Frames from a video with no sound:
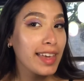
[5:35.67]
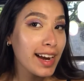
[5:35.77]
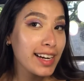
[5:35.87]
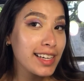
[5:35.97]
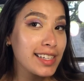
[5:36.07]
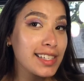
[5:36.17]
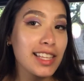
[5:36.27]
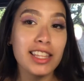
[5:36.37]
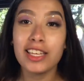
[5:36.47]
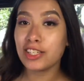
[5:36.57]
that is
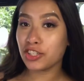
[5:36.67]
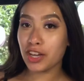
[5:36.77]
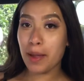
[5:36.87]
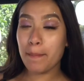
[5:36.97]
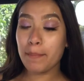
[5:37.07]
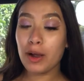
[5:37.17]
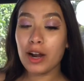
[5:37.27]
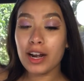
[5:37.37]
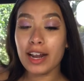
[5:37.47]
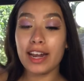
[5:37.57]
the gem
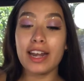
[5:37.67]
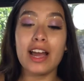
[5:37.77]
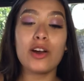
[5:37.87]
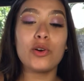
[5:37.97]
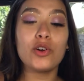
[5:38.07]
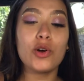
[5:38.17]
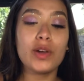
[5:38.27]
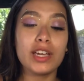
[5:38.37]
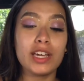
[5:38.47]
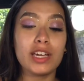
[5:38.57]
part, and now
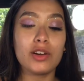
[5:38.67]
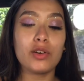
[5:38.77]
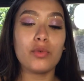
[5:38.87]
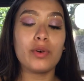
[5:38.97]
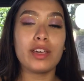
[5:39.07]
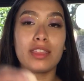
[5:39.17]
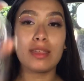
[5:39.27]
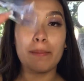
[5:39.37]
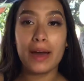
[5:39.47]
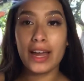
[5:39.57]
going in with
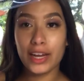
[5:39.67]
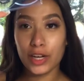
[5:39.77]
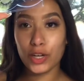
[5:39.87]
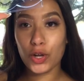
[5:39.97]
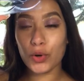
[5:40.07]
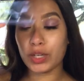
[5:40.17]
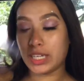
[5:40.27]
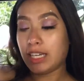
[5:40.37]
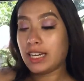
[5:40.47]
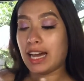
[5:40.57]
my
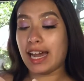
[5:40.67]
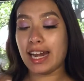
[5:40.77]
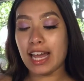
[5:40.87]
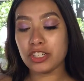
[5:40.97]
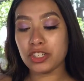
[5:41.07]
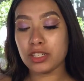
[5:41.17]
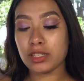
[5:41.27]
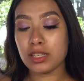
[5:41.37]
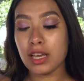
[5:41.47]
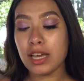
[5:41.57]
low-key eyelashes.
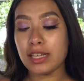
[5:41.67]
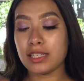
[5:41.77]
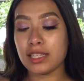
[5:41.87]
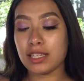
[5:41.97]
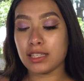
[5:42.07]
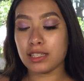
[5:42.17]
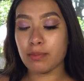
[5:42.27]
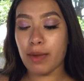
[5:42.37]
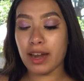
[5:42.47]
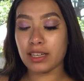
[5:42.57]
Since
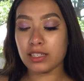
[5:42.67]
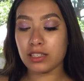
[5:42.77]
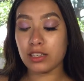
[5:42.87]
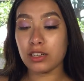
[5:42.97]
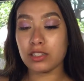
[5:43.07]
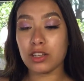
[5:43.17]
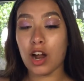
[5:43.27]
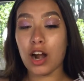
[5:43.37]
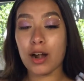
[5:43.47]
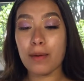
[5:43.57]
Maddy's looks
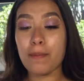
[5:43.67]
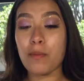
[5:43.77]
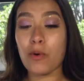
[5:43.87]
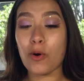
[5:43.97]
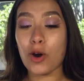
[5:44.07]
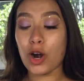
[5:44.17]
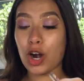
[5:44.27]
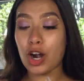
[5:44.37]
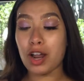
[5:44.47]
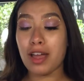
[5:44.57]
are more